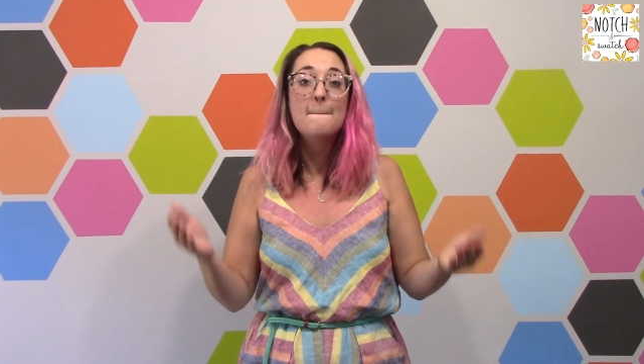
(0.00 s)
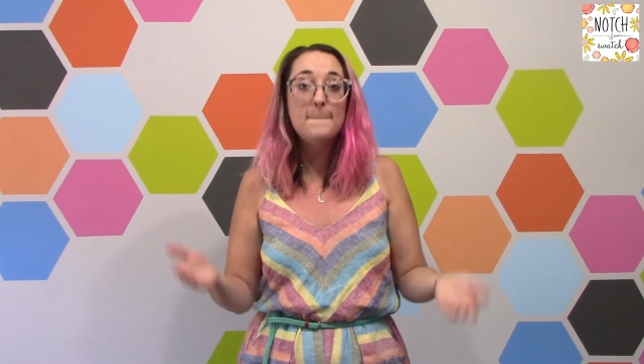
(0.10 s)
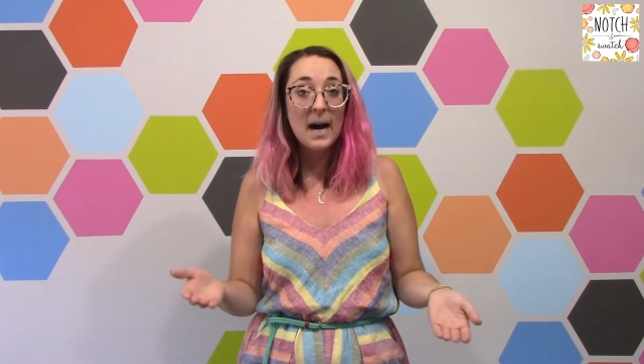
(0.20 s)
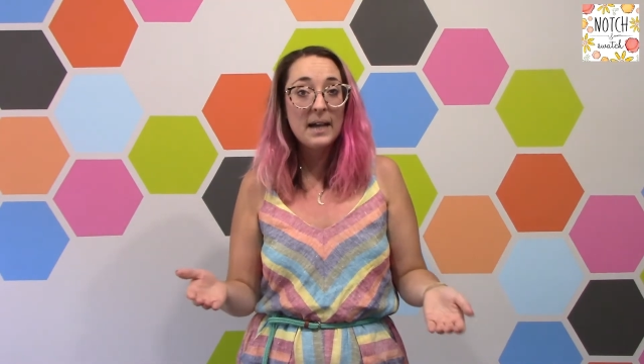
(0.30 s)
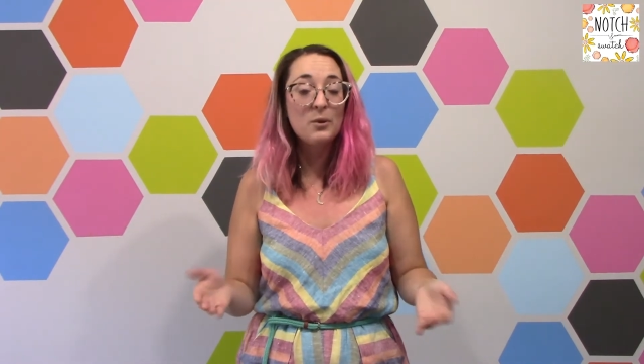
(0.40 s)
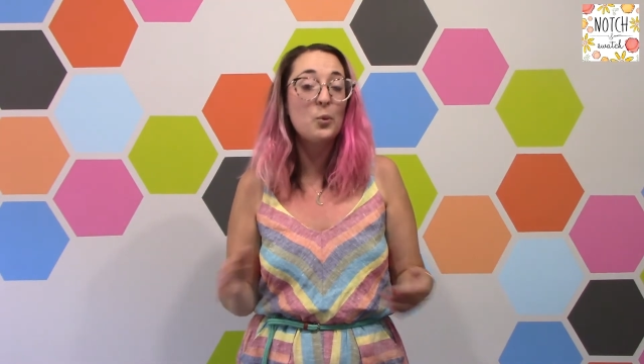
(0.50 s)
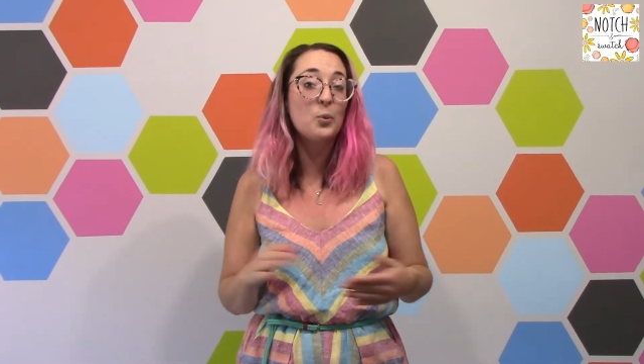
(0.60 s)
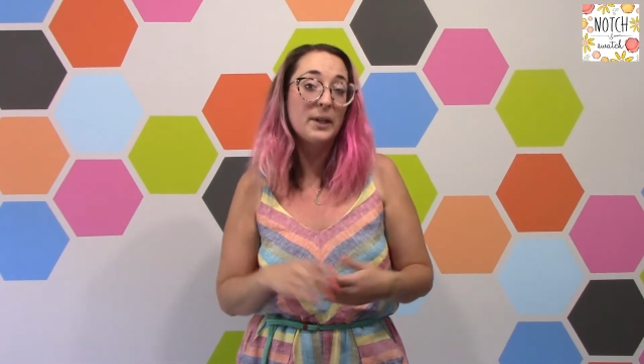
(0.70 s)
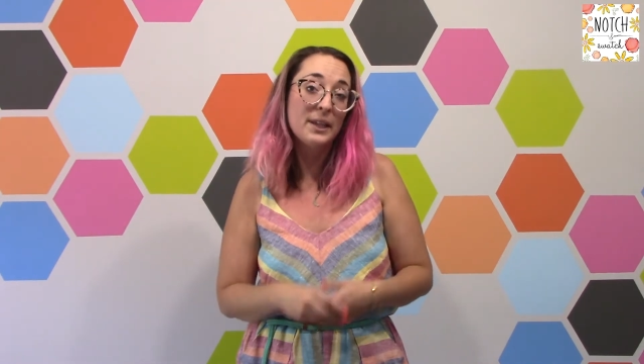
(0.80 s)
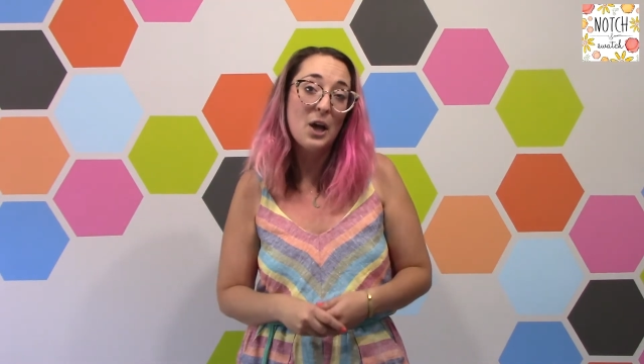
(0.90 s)
But
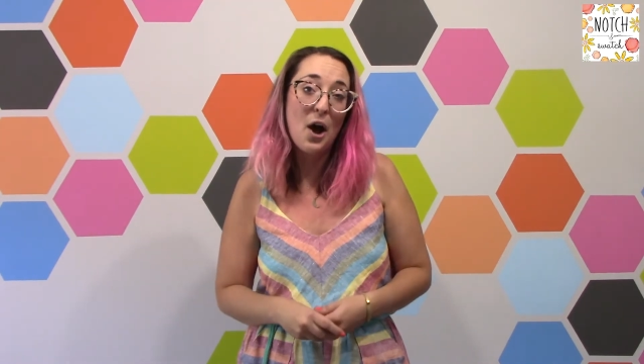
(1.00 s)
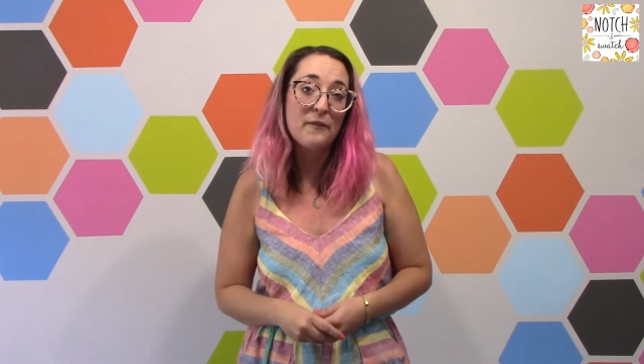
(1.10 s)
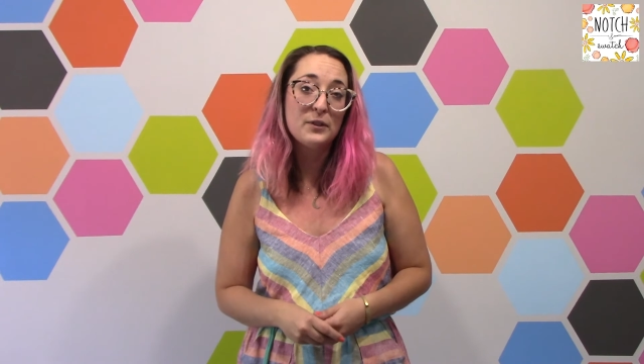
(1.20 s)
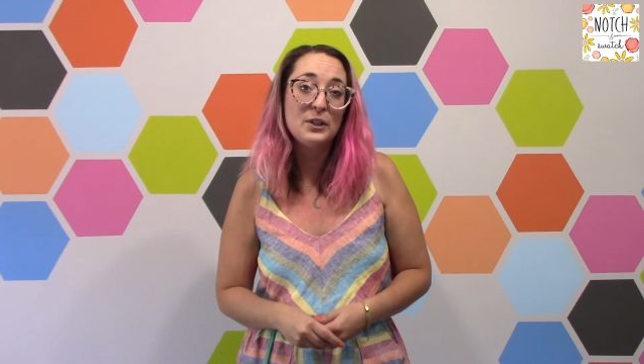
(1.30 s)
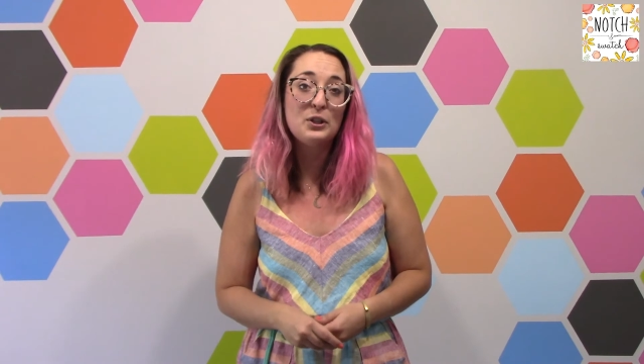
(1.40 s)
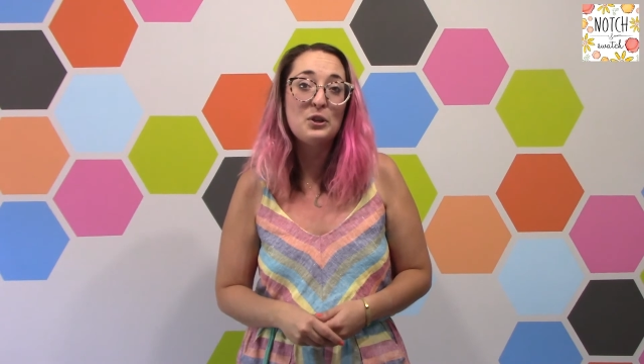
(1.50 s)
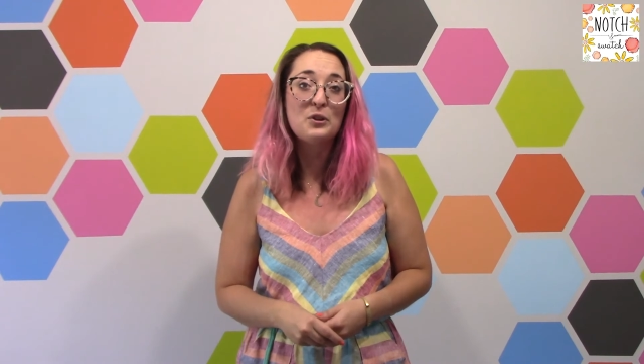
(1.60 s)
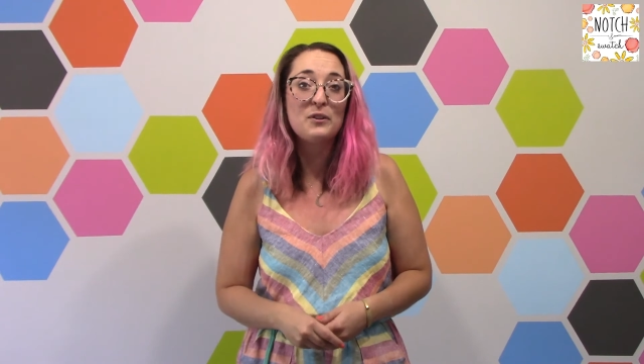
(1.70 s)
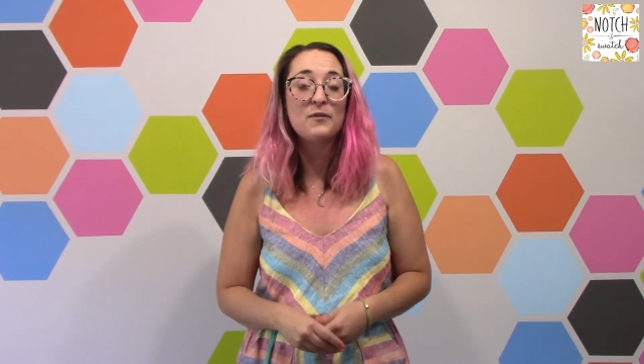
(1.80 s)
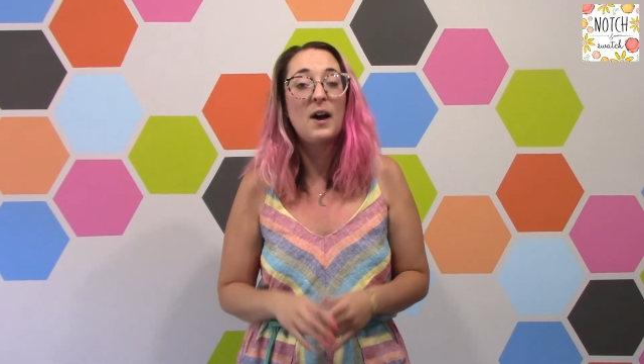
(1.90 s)
really often you
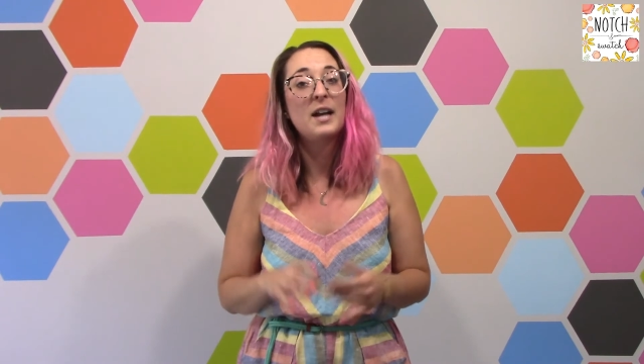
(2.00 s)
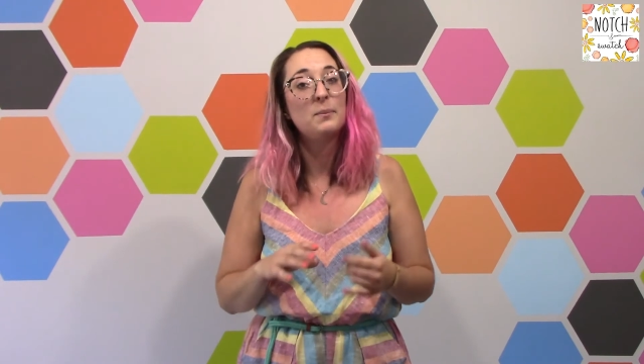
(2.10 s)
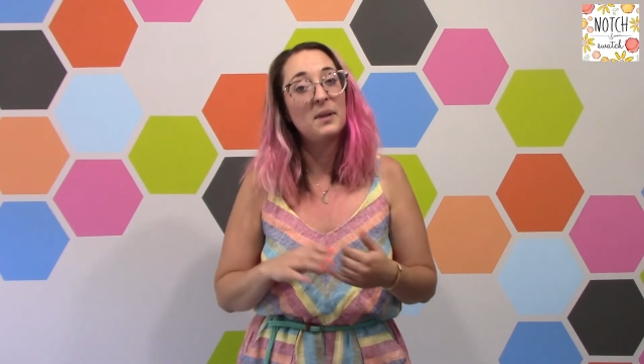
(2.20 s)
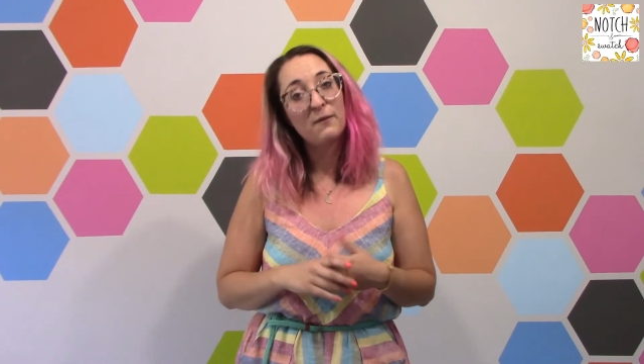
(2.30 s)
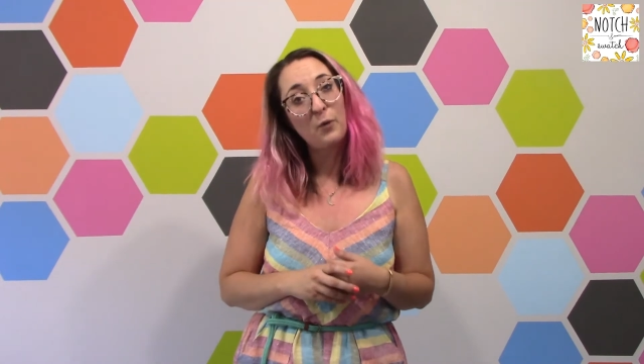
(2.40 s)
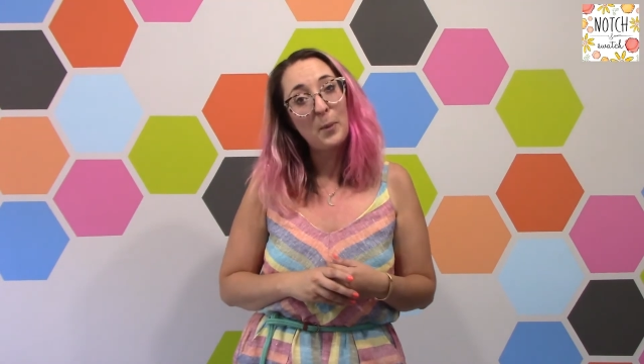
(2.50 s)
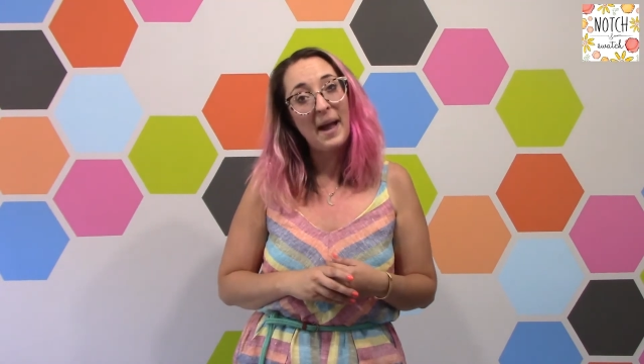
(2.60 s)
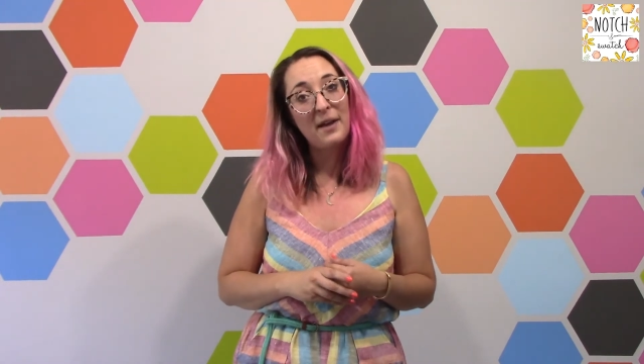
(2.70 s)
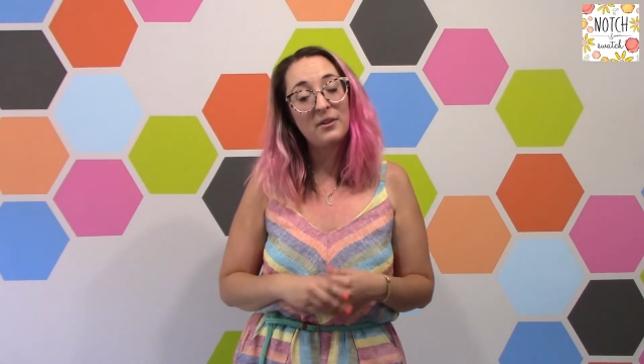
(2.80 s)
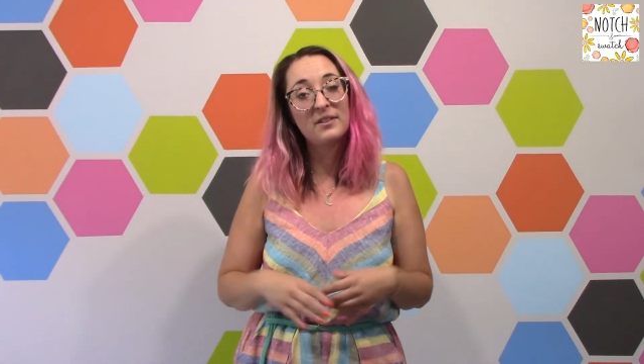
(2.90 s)
can find Big Four
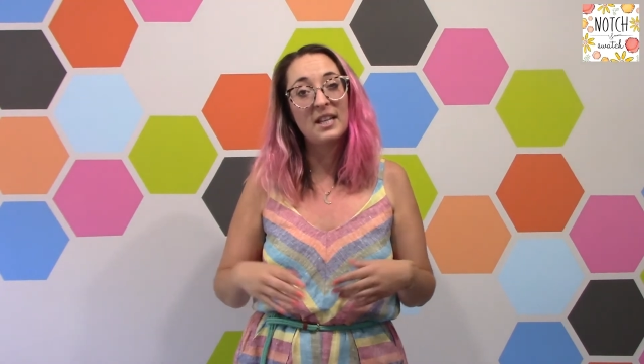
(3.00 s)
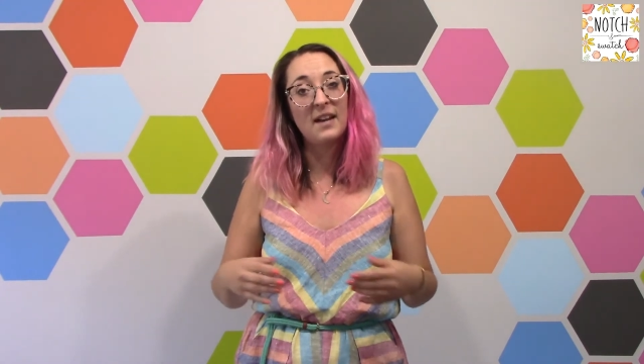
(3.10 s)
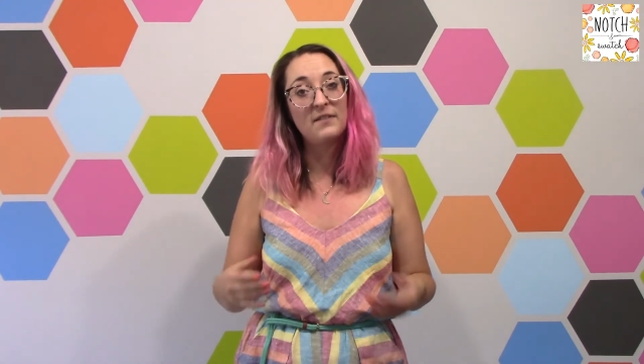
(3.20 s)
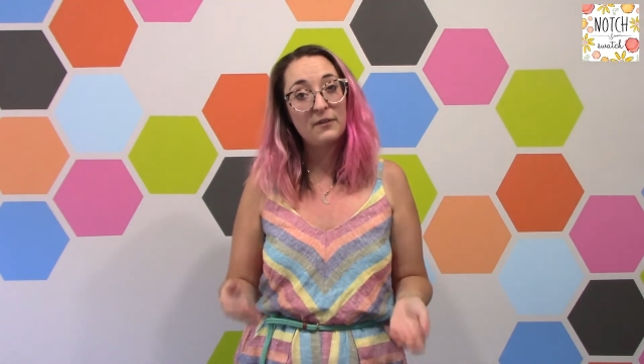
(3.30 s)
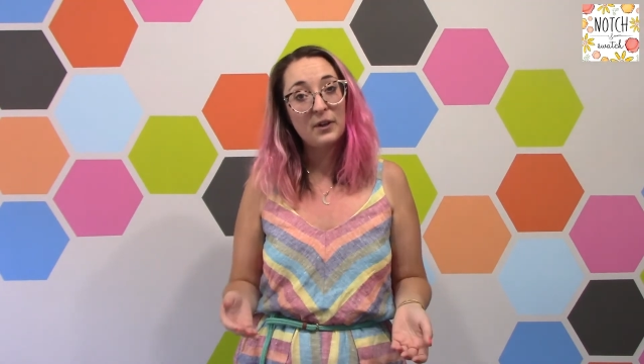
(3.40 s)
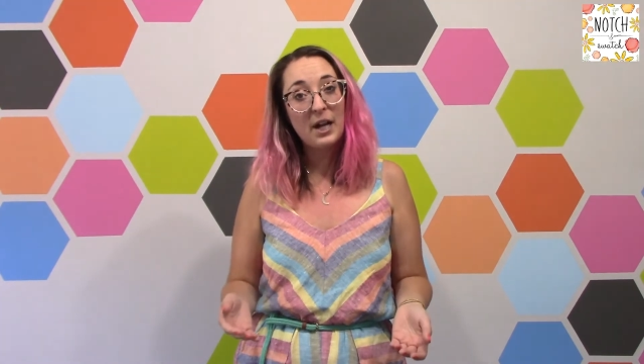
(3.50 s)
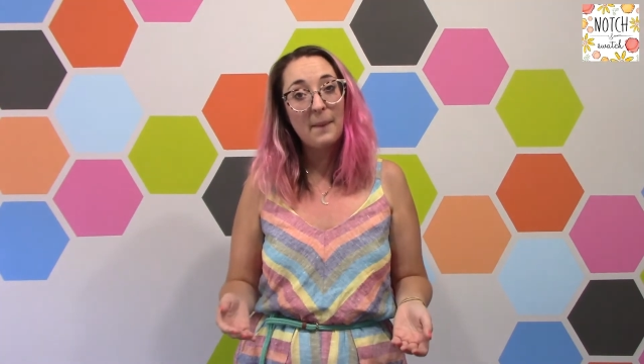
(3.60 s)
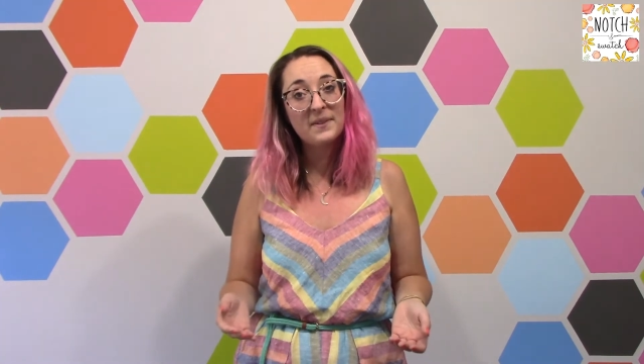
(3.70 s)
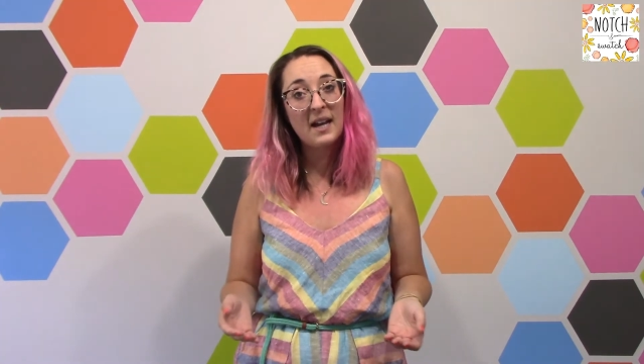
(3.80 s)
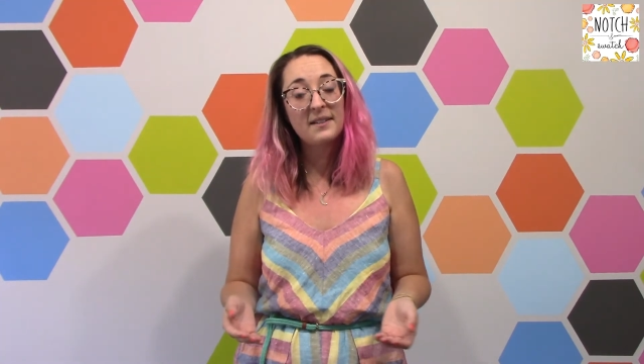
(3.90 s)
patterns that have different
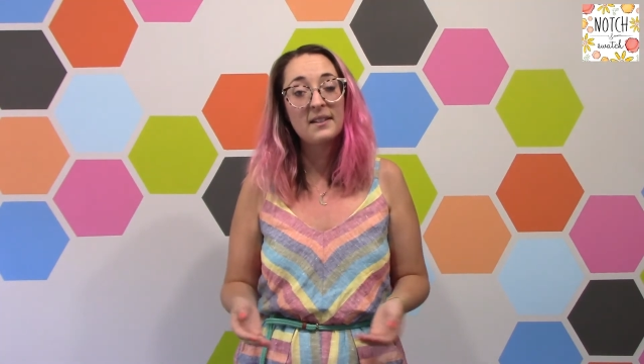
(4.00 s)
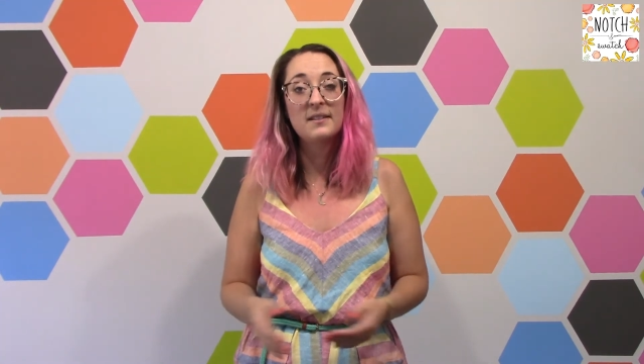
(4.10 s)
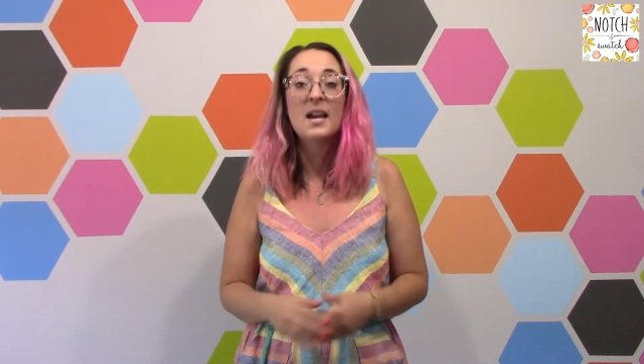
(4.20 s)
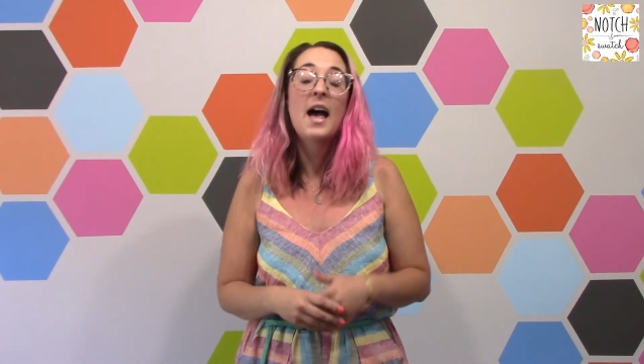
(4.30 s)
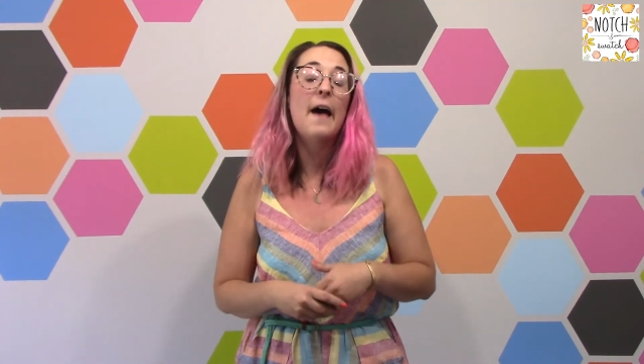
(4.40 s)
cup sizes,